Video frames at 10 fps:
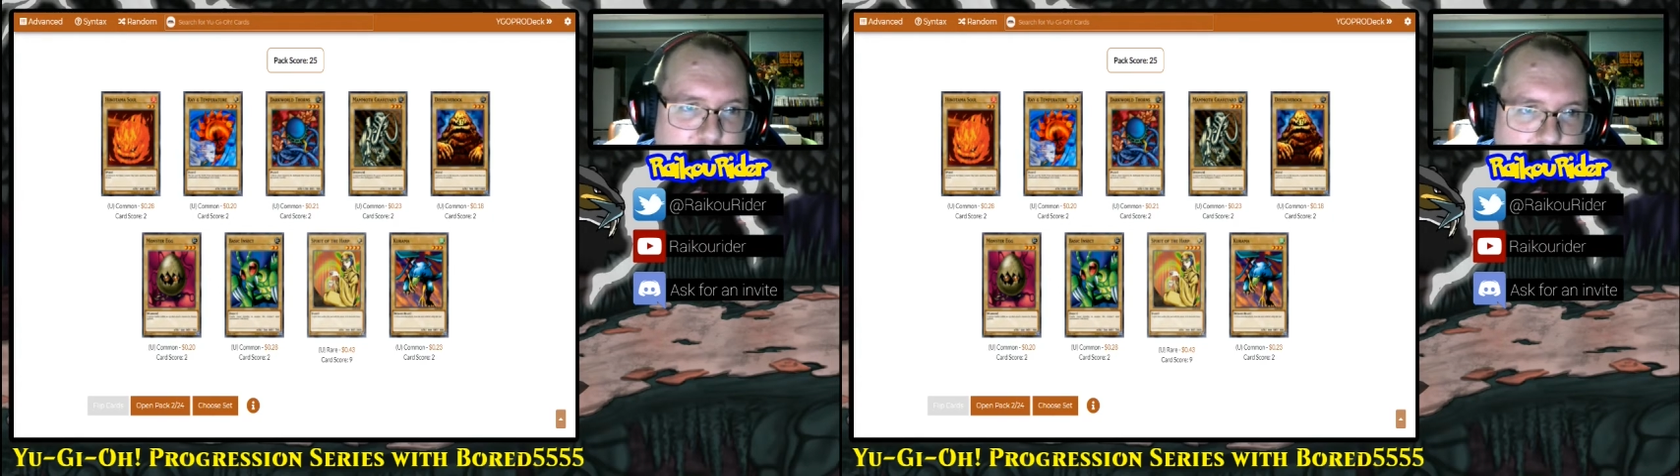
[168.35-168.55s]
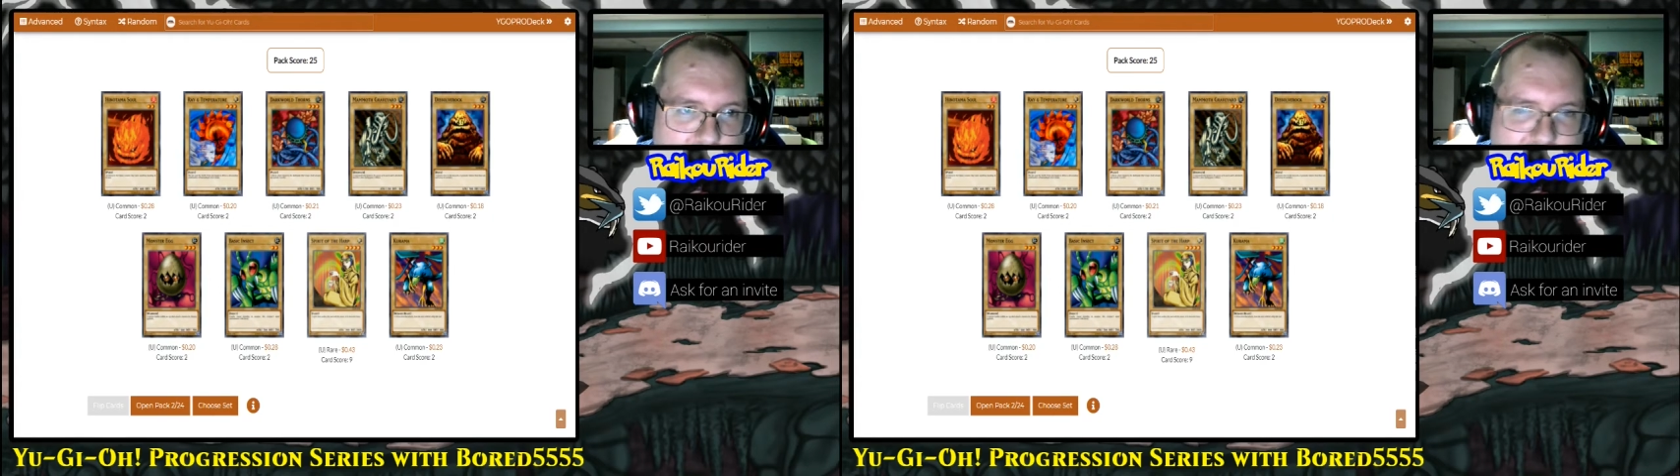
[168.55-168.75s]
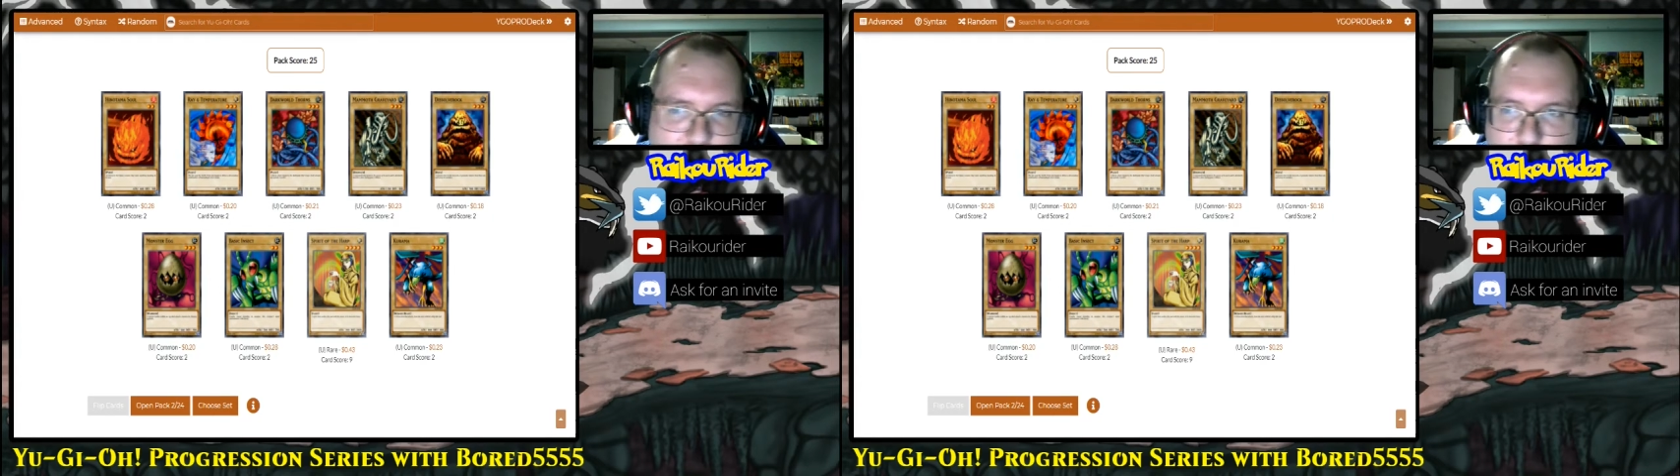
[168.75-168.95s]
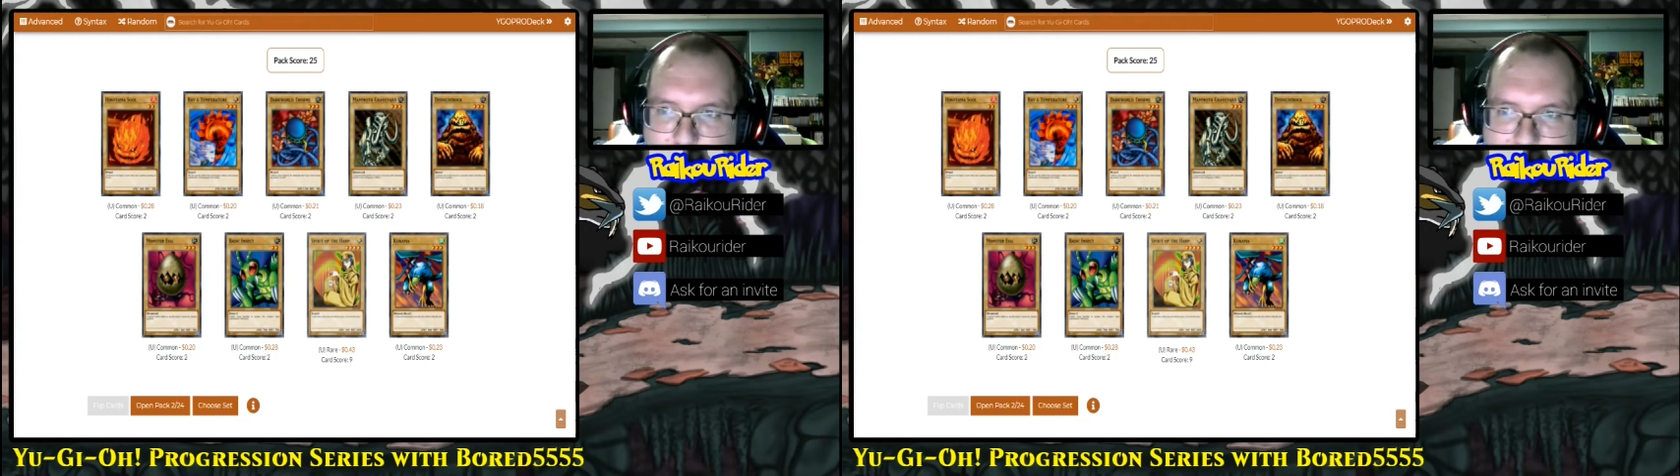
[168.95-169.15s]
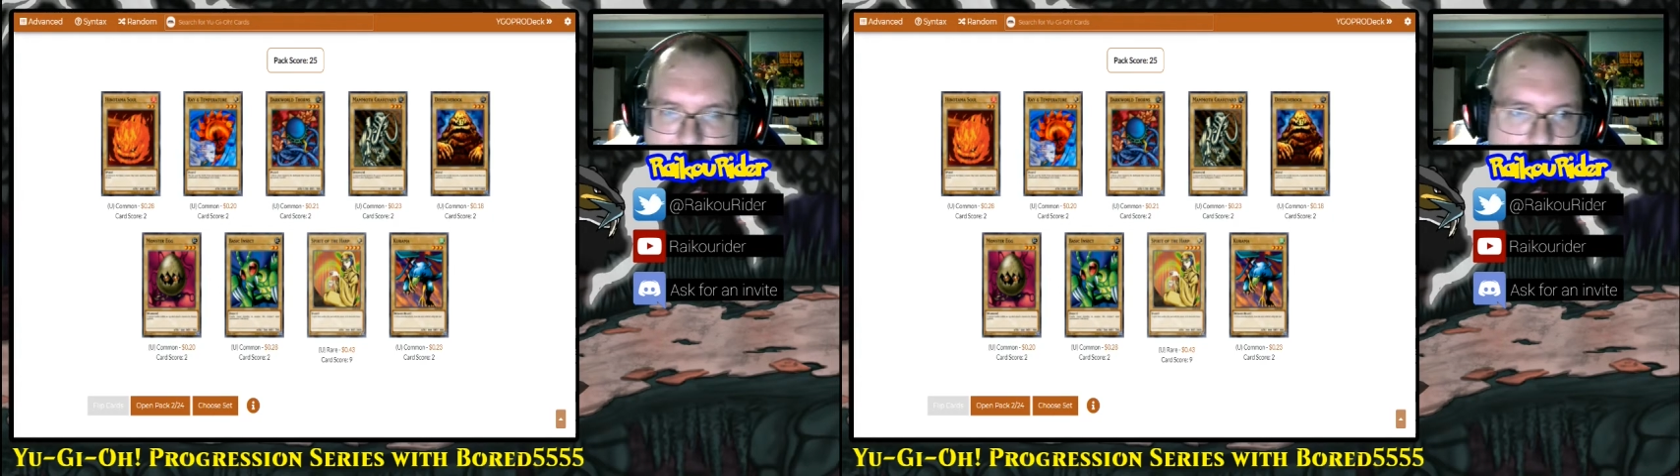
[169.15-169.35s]
are at
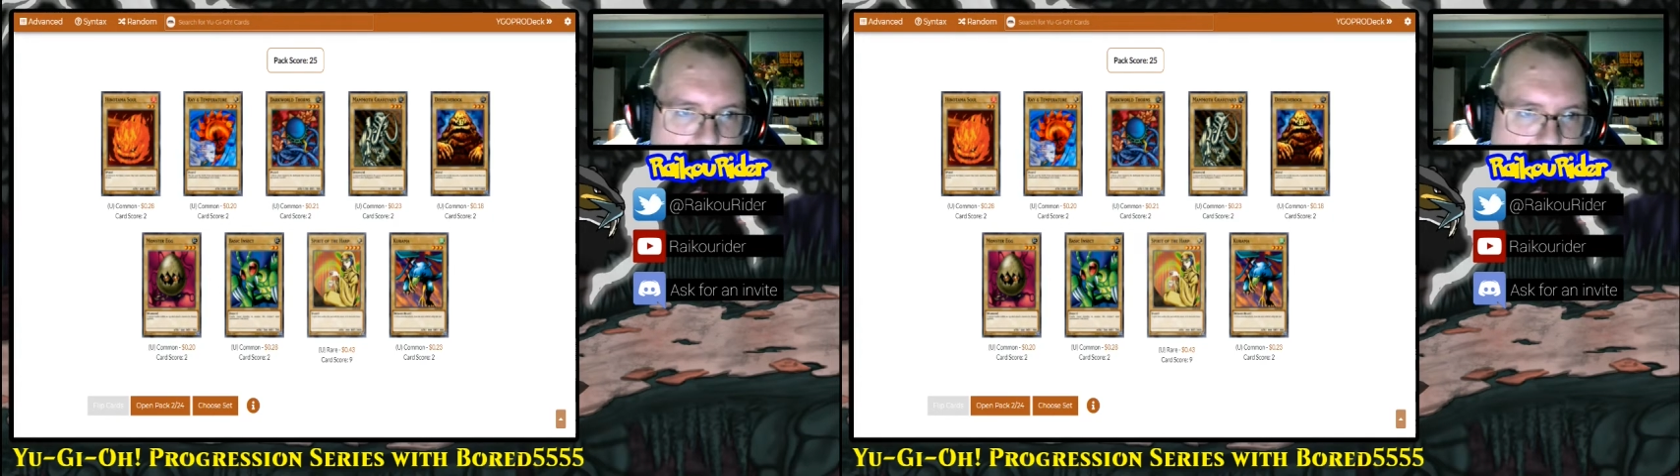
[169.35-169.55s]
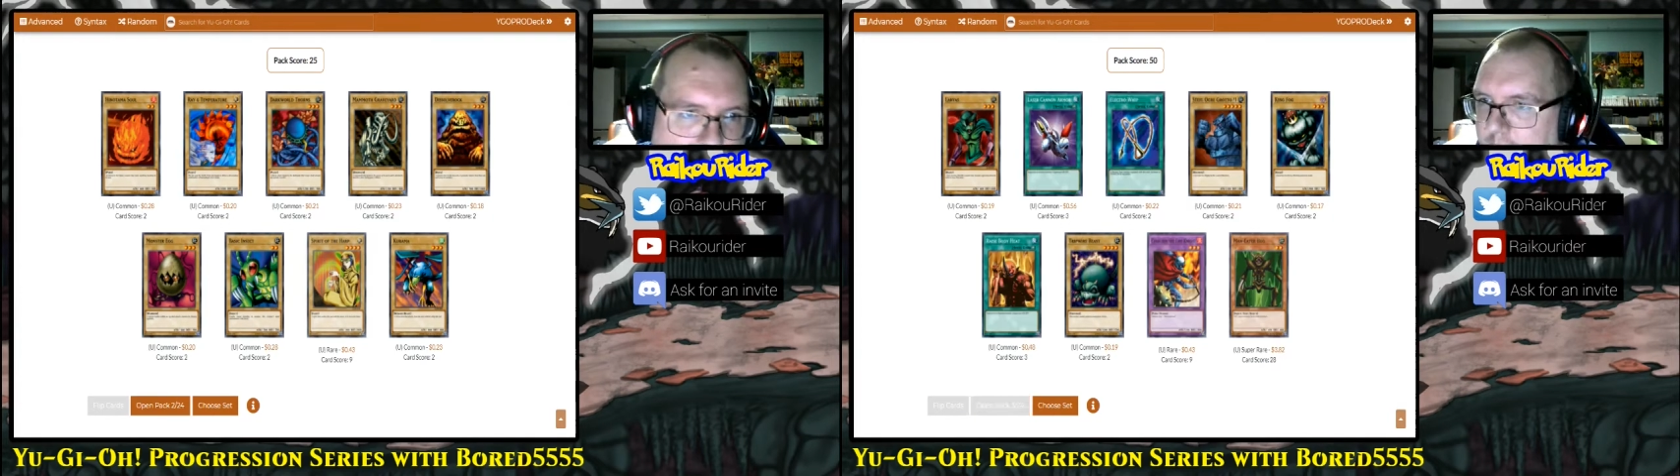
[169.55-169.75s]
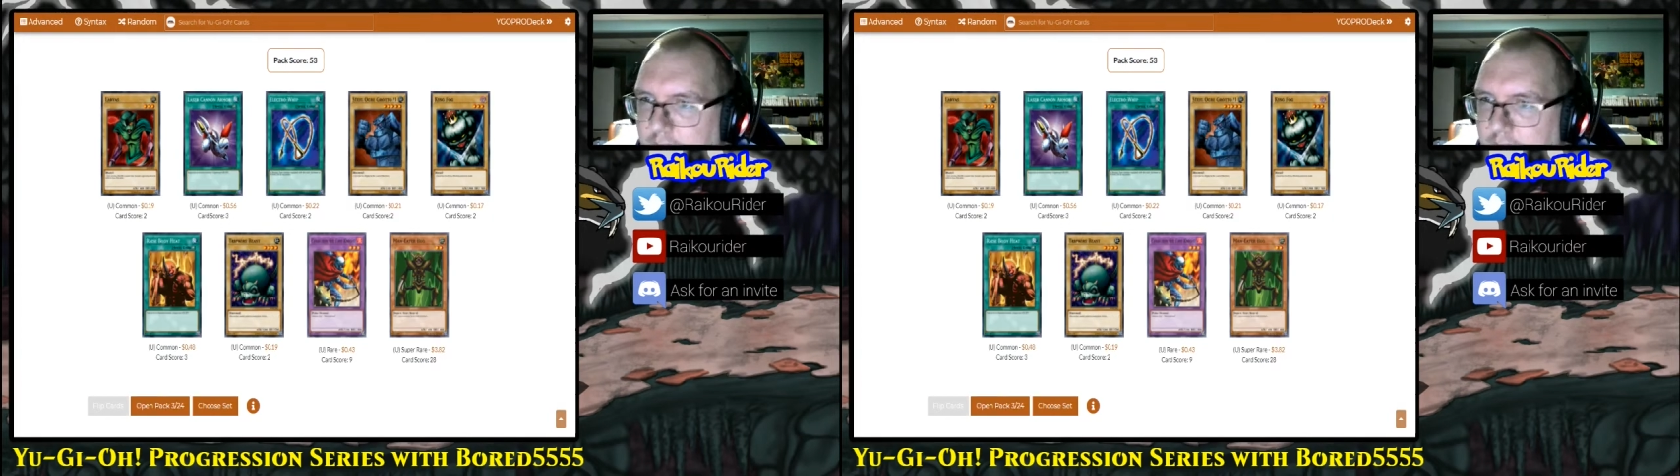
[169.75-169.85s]
rare.